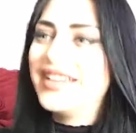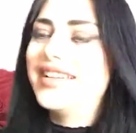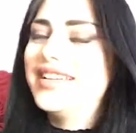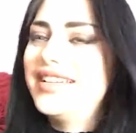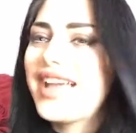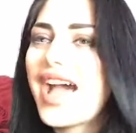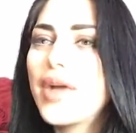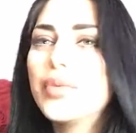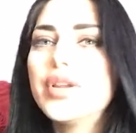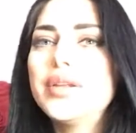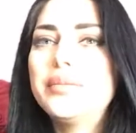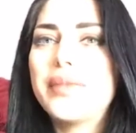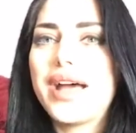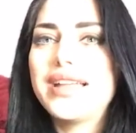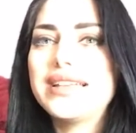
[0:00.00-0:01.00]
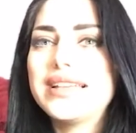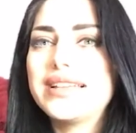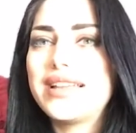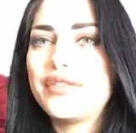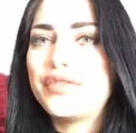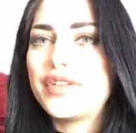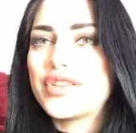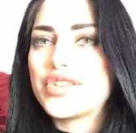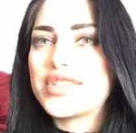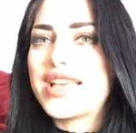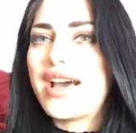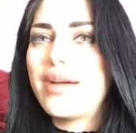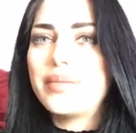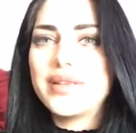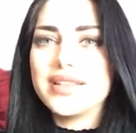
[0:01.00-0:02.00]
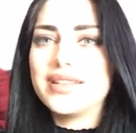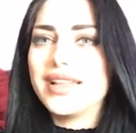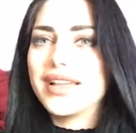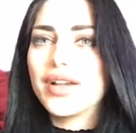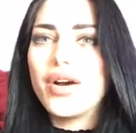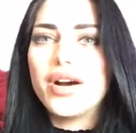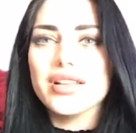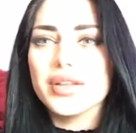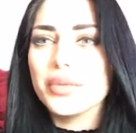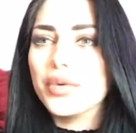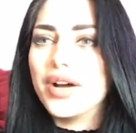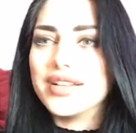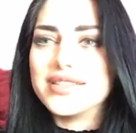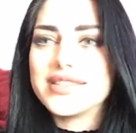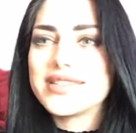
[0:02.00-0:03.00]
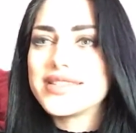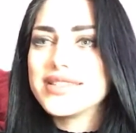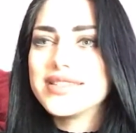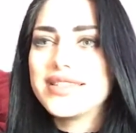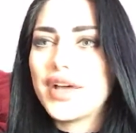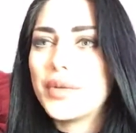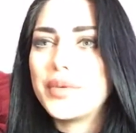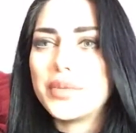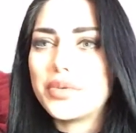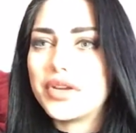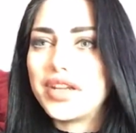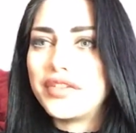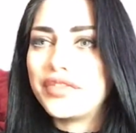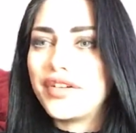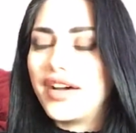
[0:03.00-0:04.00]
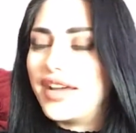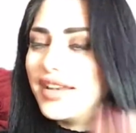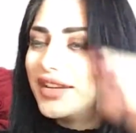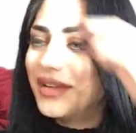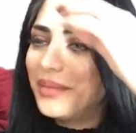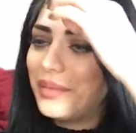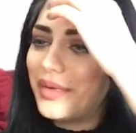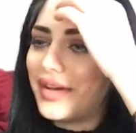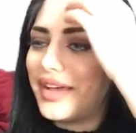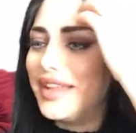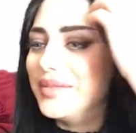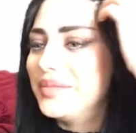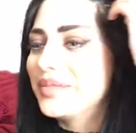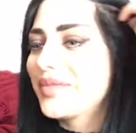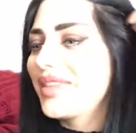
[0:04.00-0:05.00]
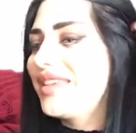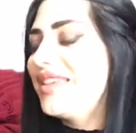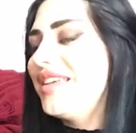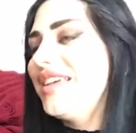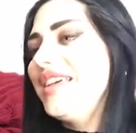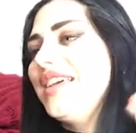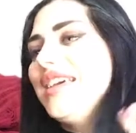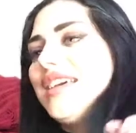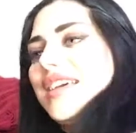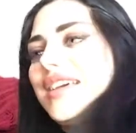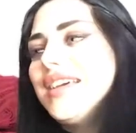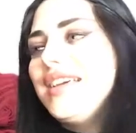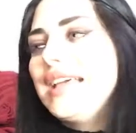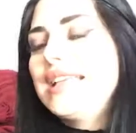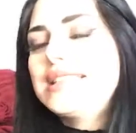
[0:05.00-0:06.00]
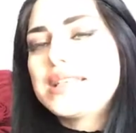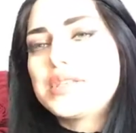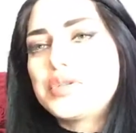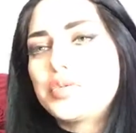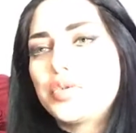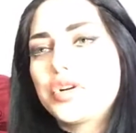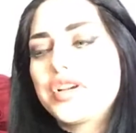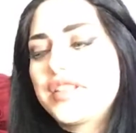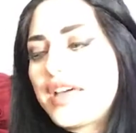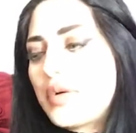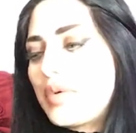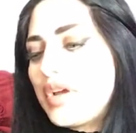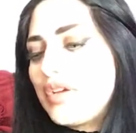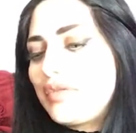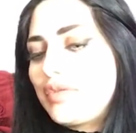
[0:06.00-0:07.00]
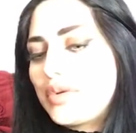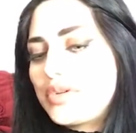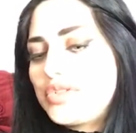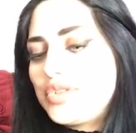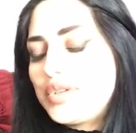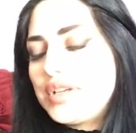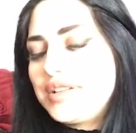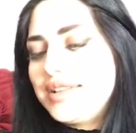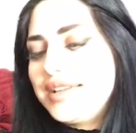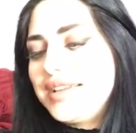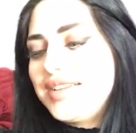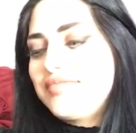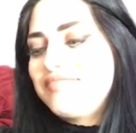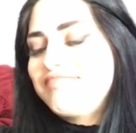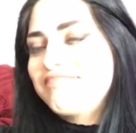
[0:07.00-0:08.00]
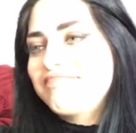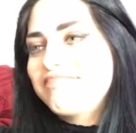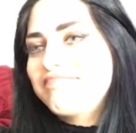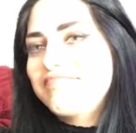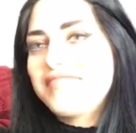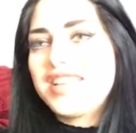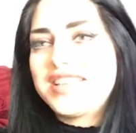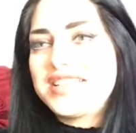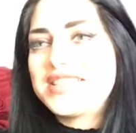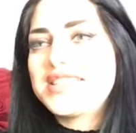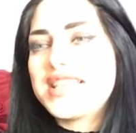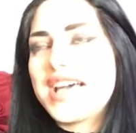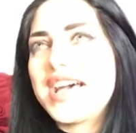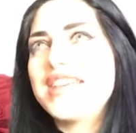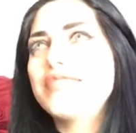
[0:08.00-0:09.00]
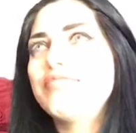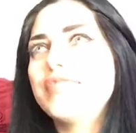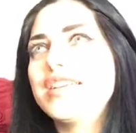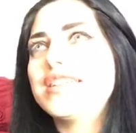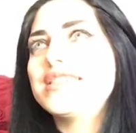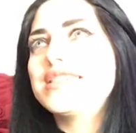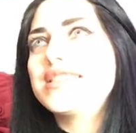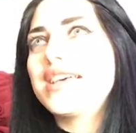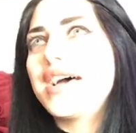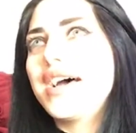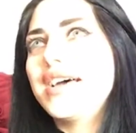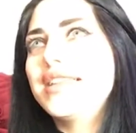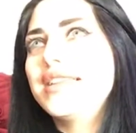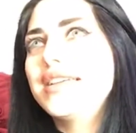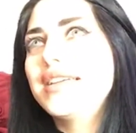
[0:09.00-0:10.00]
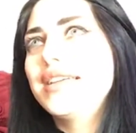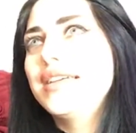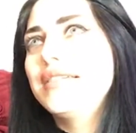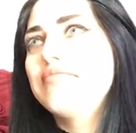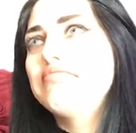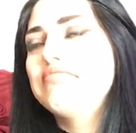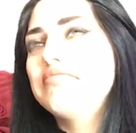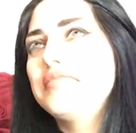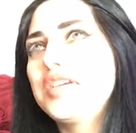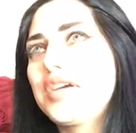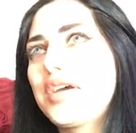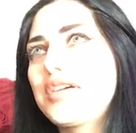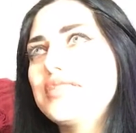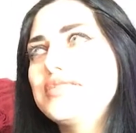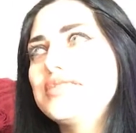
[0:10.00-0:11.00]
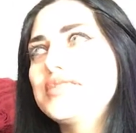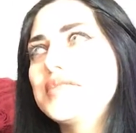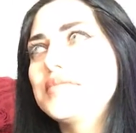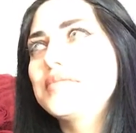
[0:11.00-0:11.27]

Yeah, I wouldn't mind it if it just happened like all at once. That would be pretty fun, but it doesn't work that way, unfortunately. It is sad. It is sad. Yes.